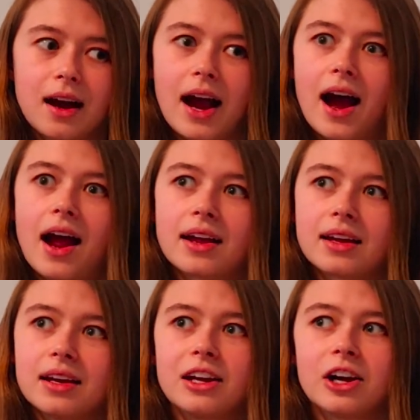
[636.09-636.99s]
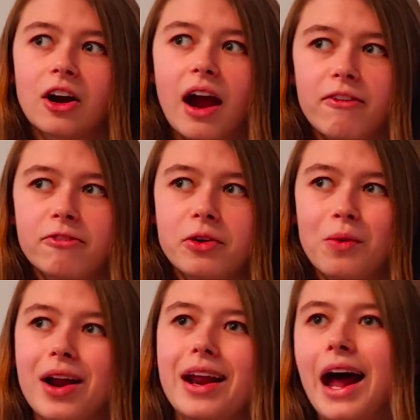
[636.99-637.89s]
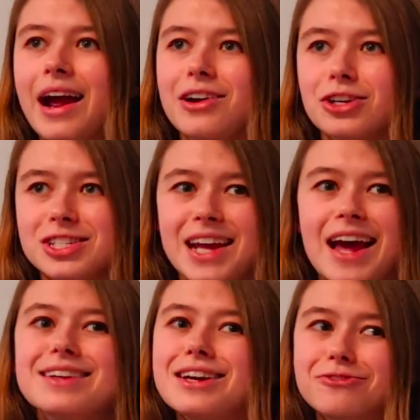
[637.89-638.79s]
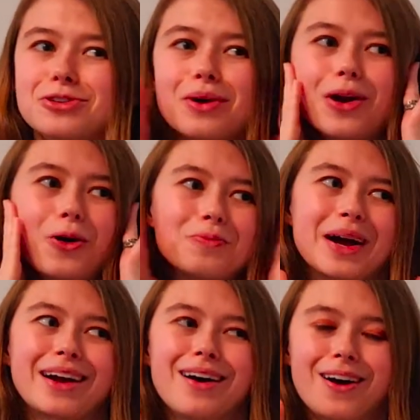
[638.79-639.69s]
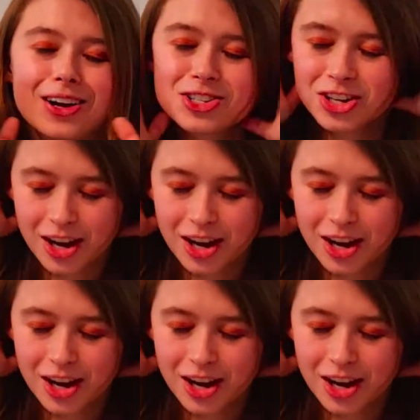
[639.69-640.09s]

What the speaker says: I can hear everyone and I understand everyone, oh my gosh.